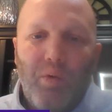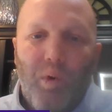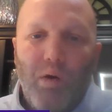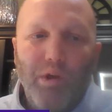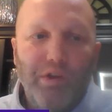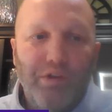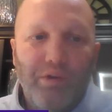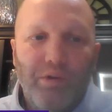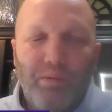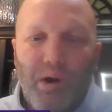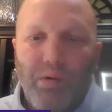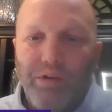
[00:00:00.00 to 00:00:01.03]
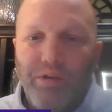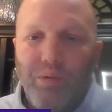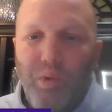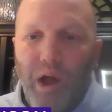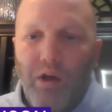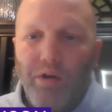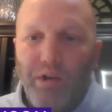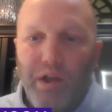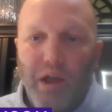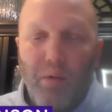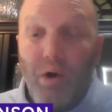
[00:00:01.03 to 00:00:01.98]
what we do and what we do well
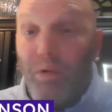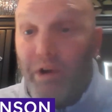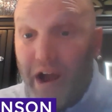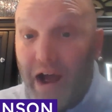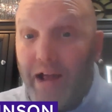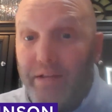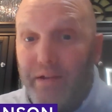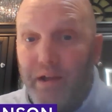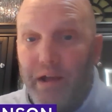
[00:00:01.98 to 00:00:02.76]
and kind of what we're not.